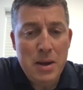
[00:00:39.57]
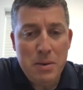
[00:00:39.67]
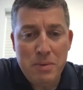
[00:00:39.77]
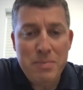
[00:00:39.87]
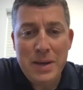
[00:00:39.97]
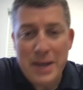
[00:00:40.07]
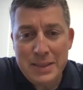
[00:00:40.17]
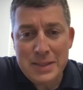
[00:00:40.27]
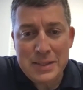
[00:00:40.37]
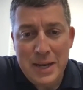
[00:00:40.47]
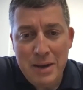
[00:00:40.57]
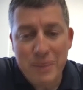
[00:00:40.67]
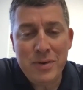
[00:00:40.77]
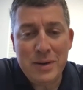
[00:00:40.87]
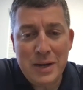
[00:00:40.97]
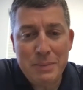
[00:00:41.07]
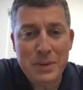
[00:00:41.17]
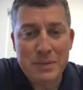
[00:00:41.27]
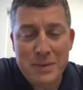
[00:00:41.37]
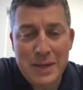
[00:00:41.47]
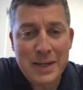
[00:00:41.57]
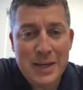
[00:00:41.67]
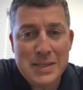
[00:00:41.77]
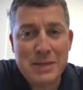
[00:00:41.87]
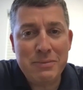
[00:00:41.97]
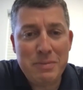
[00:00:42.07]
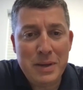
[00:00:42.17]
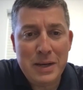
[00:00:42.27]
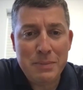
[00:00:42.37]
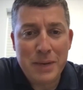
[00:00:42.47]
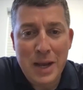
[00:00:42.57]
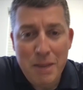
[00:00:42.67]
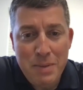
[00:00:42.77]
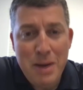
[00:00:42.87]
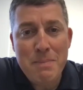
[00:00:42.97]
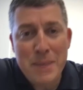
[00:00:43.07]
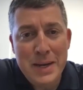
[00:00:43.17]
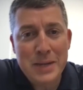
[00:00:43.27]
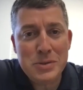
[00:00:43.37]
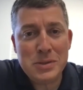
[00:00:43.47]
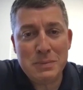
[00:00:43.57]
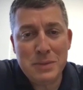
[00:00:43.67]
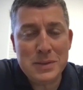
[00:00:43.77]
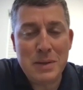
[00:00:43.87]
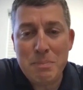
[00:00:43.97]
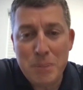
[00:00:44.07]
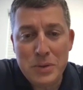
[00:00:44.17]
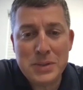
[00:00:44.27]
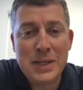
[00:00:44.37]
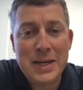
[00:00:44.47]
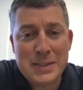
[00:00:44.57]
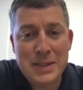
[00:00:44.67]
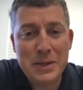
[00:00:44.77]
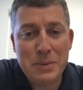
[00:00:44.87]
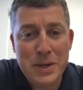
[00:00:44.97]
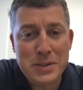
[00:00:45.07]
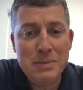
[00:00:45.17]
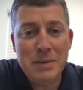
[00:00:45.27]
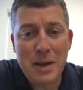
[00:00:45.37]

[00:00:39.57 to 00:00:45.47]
We've been at this now for a couple of decades, and we've been able to help out many consumers on both sides of the equation,